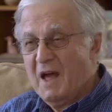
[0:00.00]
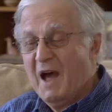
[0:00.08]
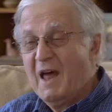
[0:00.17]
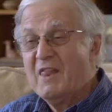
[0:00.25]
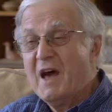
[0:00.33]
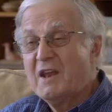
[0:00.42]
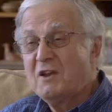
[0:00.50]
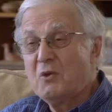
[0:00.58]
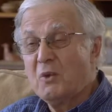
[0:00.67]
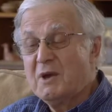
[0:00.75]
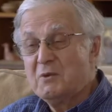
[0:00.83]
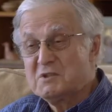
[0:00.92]
And that, in a
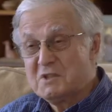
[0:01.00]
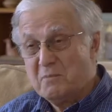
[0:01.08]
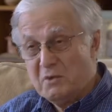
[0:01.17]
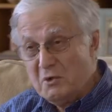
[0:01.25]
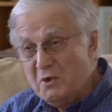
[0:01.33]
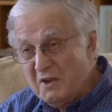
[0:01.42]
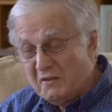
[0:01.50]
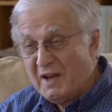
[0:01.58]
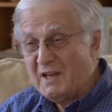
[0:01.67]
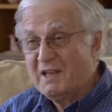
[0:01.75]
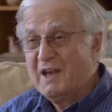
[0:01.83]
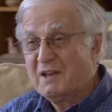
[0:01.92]
way, was the beauty of
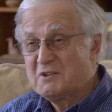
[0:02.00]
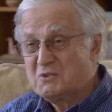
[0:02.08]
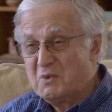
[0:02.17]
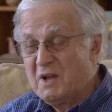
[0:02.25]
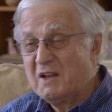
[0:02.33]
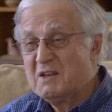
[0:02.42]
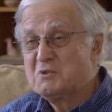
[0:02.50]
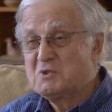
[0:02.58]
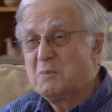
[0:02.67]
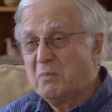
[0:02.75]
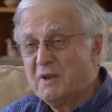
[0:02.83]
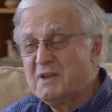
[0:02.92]
ICANN as well. It was
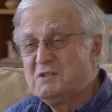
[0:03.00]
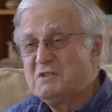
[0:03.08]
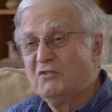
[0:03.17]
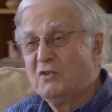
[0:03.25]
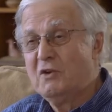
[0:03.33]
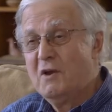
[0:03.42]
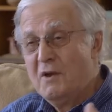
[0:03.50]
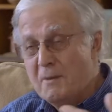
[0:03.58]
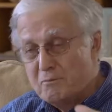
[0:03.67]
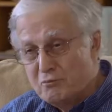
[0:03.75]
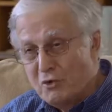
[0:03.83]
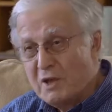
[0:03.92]
a place for
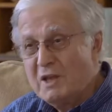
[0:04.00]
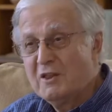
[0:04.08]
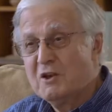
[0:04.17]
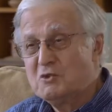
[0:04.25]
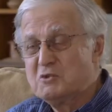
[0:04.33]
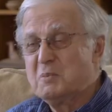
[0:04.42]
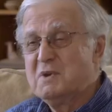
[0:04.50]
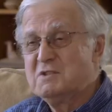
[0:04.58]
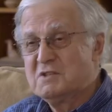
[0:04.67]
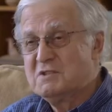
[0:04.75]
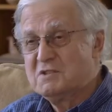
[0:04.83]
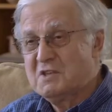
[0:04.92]
bringing those
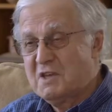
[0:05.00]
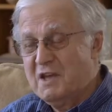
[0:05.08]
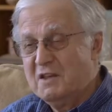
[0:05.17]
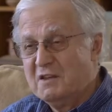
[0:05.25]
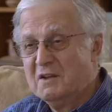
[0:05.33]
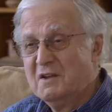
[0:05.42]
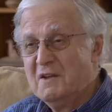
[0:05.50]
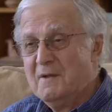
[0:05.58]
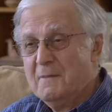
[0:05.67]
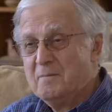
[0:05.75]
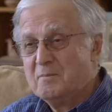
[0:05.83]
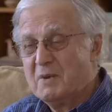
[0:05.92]
pieces together
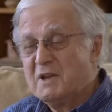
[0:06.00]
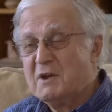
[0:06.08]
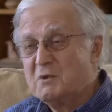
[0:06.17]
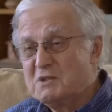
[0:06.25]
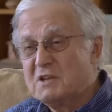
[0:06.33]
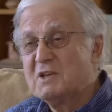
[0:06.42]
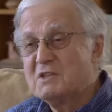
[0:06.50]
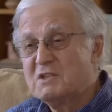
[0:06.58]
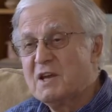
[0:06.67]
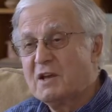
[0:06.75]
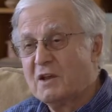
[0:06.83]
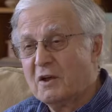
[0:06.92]
but it was going to
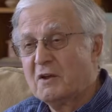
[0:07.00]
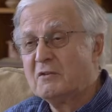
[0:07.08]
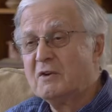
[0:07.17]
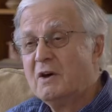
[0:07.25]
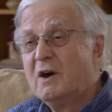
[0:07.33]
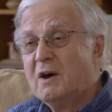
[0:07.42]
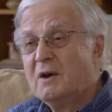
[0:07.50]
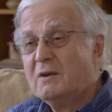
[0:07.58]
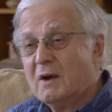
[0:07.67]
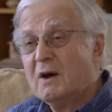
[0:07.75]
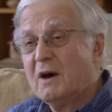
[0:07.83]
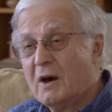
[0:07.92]
take a lot of
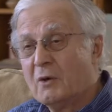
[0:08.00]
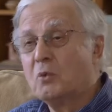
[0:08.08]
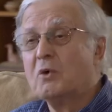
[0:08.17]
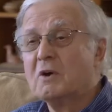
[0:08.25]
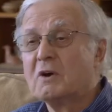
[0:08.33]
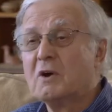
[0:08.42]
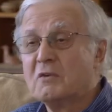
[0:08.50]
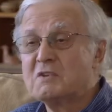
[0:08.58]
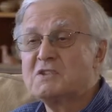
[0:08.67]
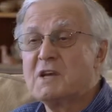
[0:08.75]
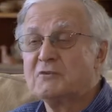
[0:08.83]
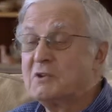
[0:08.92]
hard work over
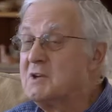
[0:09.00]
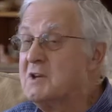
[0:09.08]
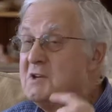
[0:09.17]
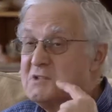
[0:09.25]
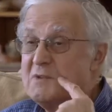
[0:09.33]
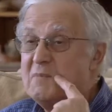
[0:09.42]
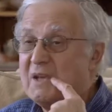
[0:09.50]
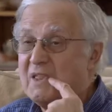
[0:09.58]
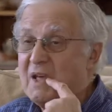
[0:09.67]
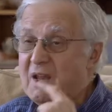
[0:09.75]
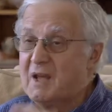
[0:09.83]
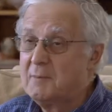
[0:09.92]
several years to make
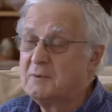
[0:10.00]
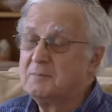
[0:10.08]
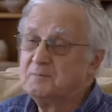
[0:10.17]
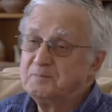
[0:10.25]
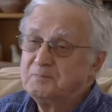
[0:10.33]
that happen.